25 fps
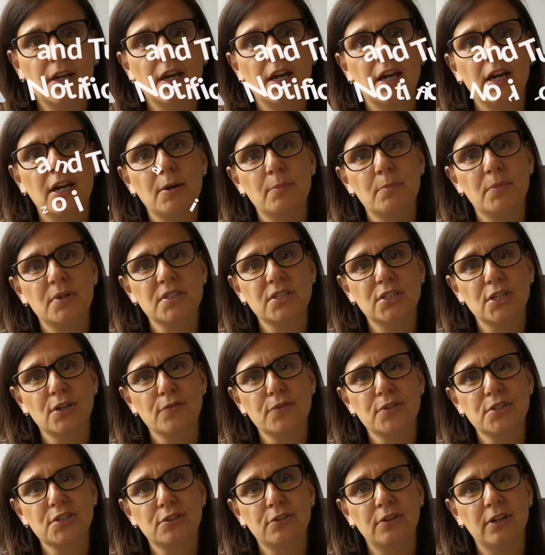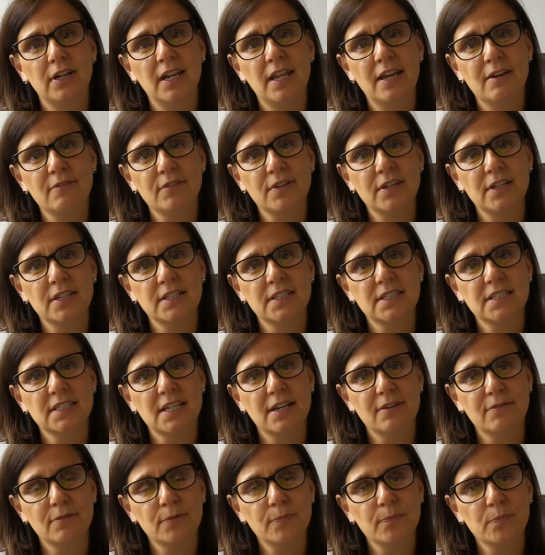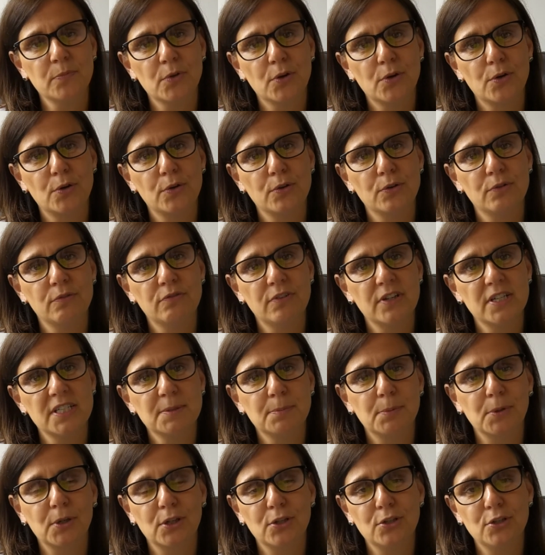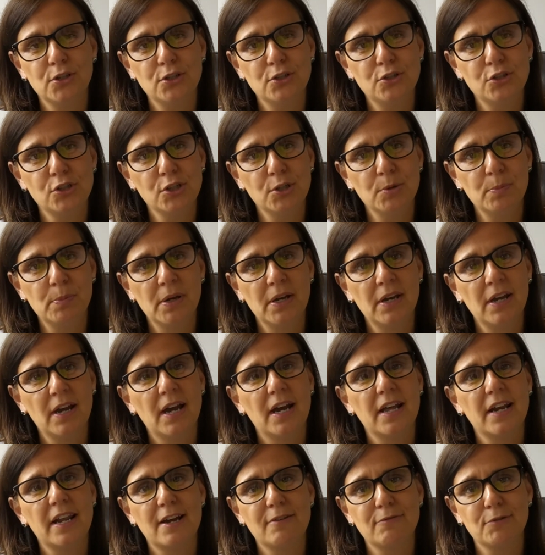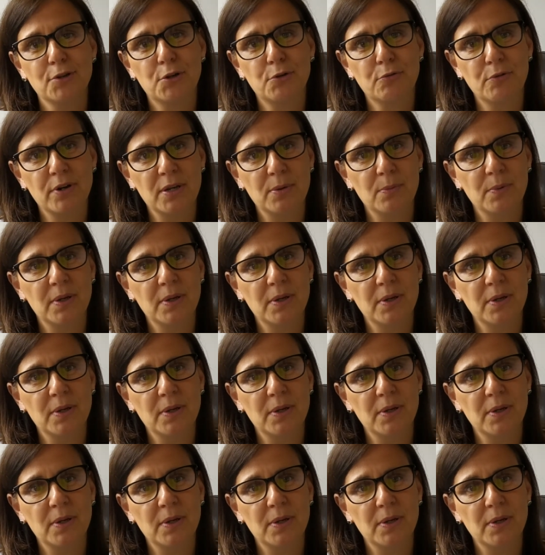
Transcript: Um, our services are 11 and 7 on Facebook and YouTube. And have a great